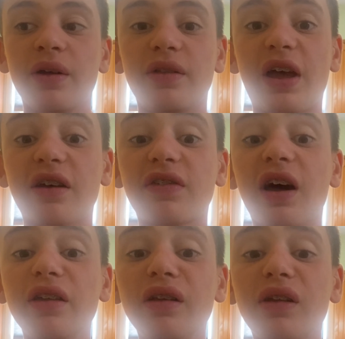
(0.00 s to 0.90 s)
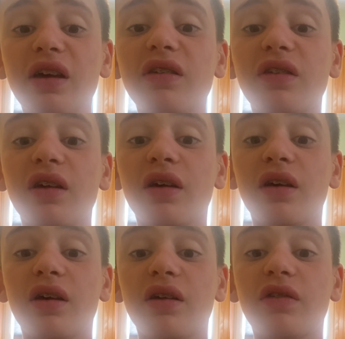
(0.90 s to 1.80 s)
Next on the list
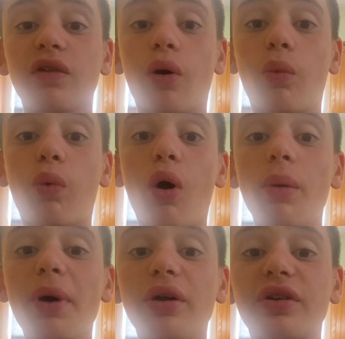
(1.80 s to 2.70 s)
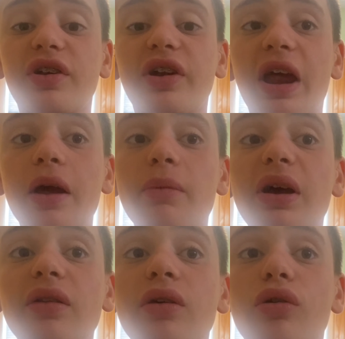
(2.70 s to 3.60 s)
is a Walmart
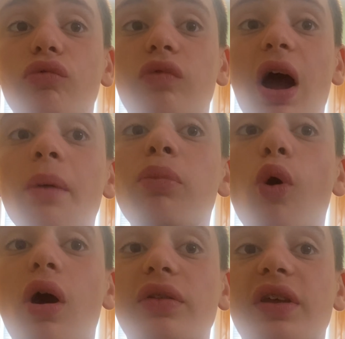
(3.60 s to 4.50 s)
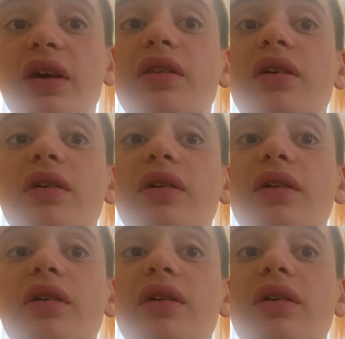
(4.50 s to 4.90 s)
chairman, Rob Walton.